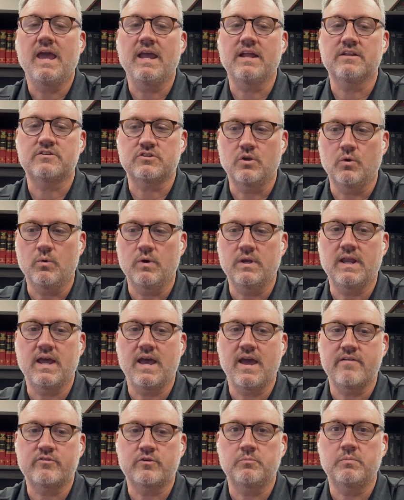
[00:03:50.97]
It's going to
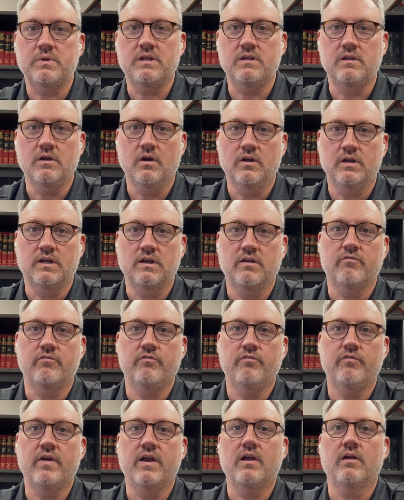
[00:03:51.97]
have to be done in
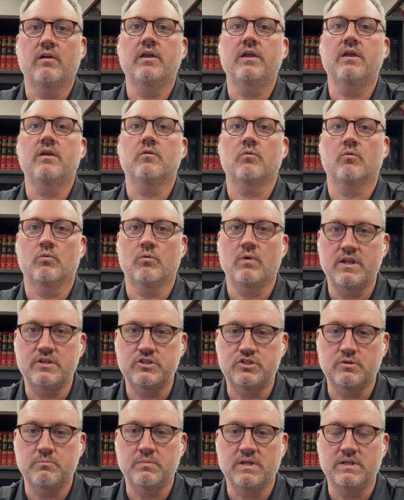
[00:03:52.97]
a very
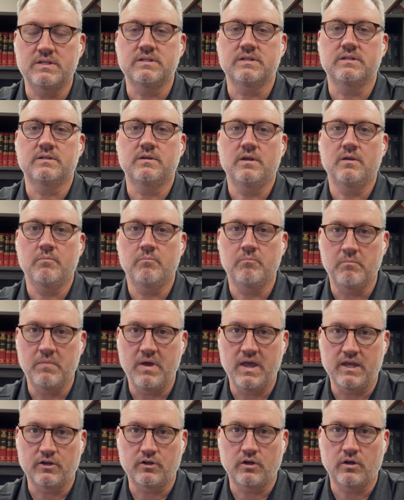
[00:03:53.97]
regimented
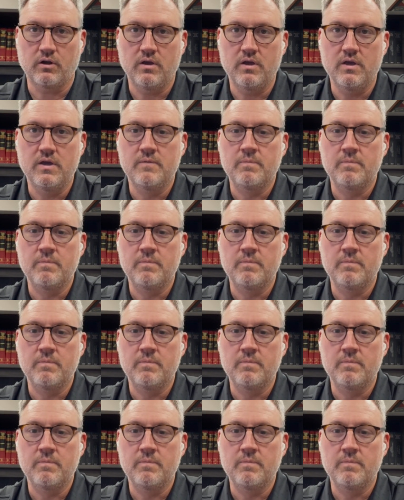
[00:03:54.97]
manner.